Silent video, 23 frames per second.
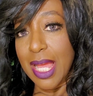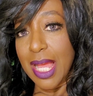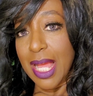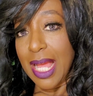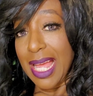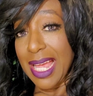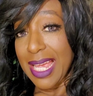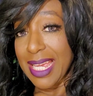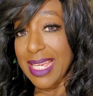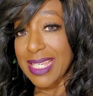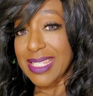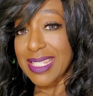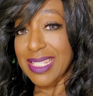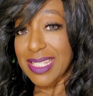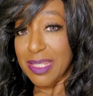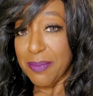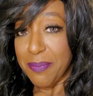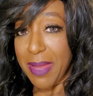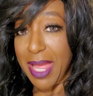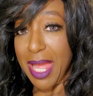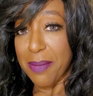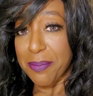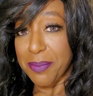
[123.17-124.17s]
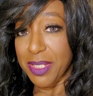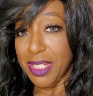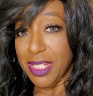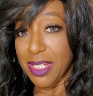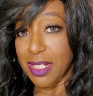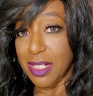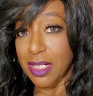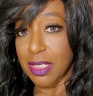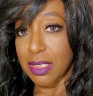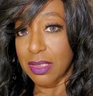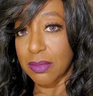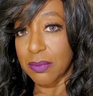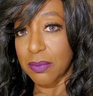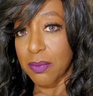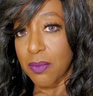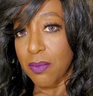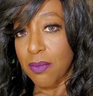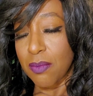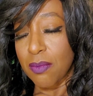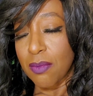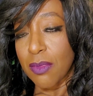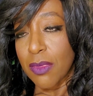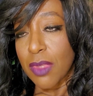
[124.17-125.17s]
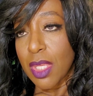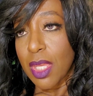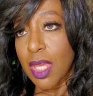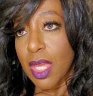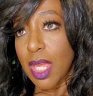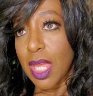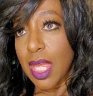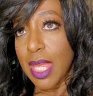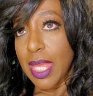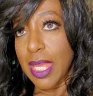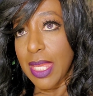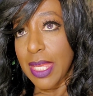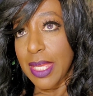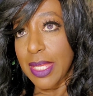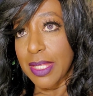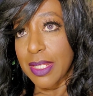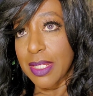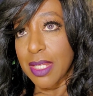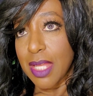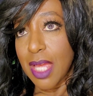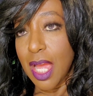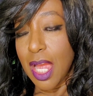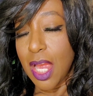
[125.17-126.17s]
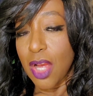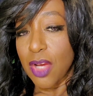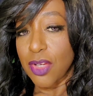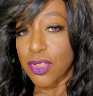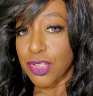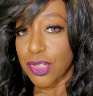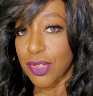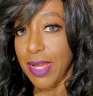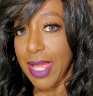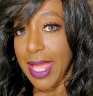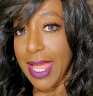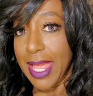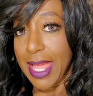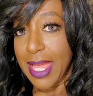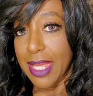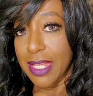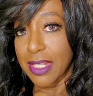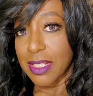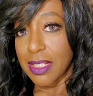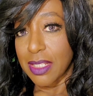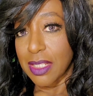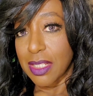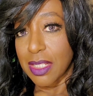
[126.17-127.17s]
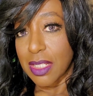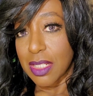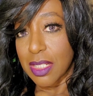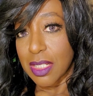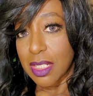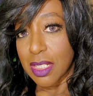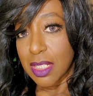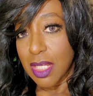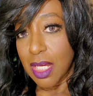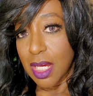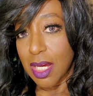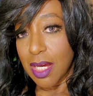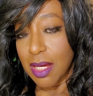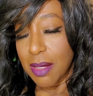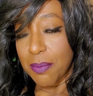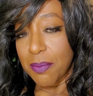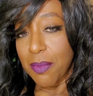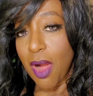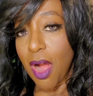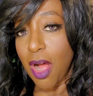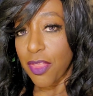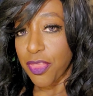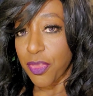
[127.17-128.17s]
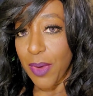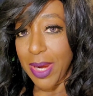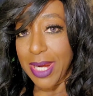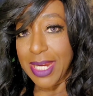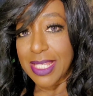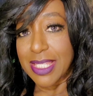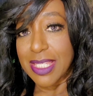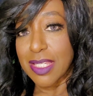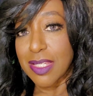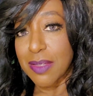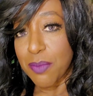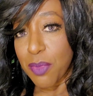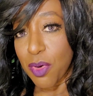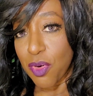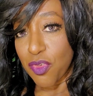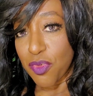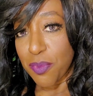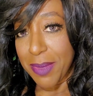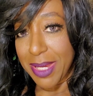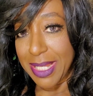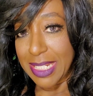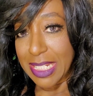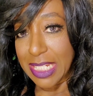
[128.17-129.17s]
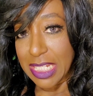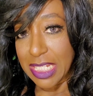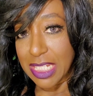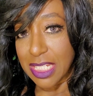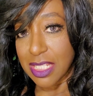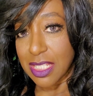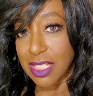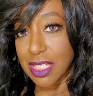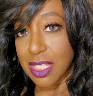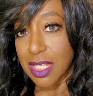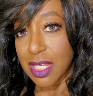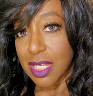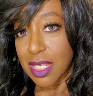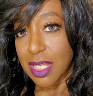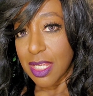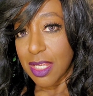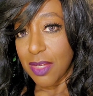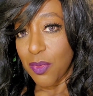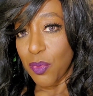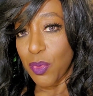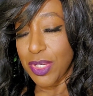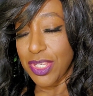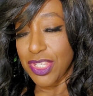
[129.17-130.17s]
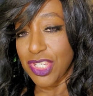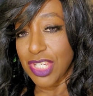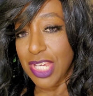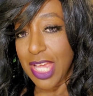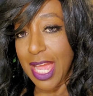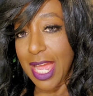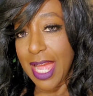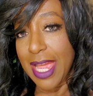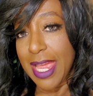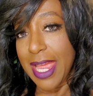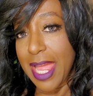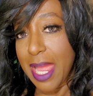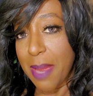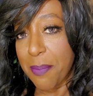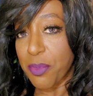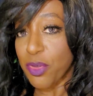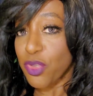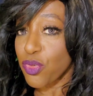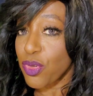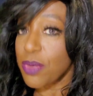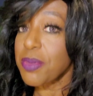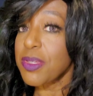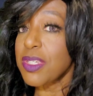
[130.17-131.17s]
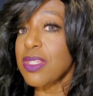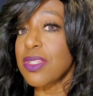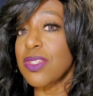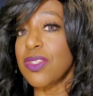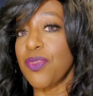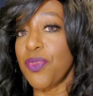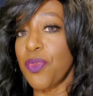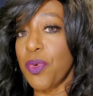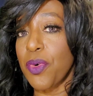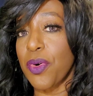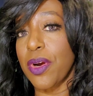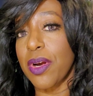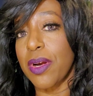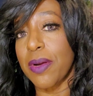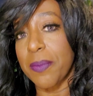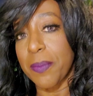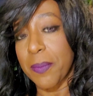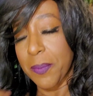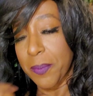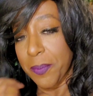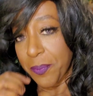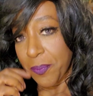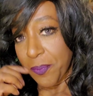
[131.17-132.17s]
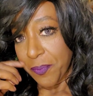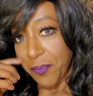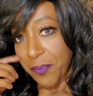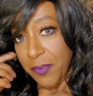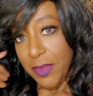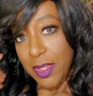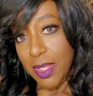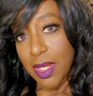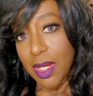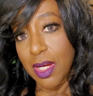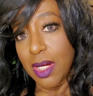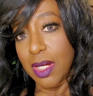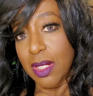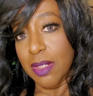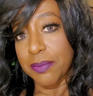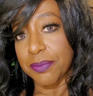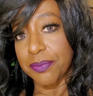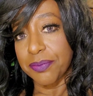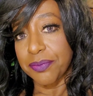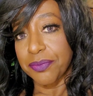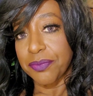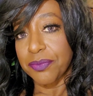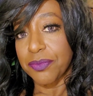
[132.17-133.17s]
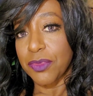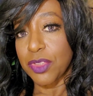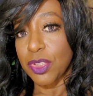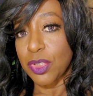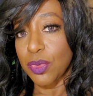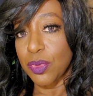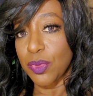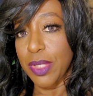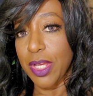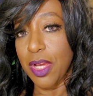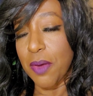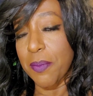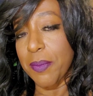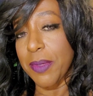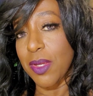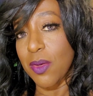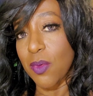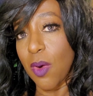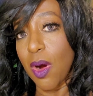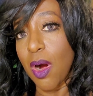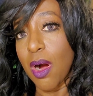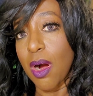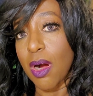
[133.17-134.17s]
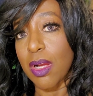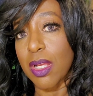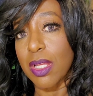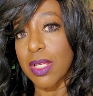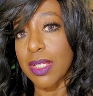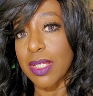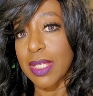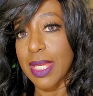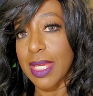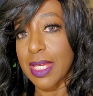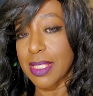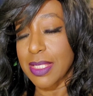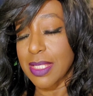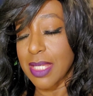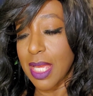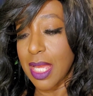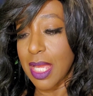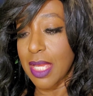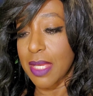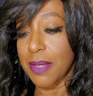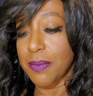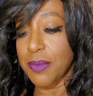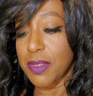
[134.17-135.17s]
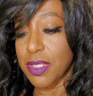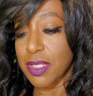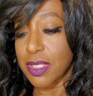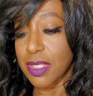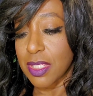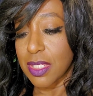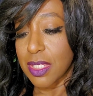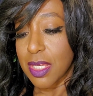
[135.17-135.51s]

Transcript: I had sleep apnea, and I also had arthritis in both my knees, which I had prescriptions for to help me walk at times.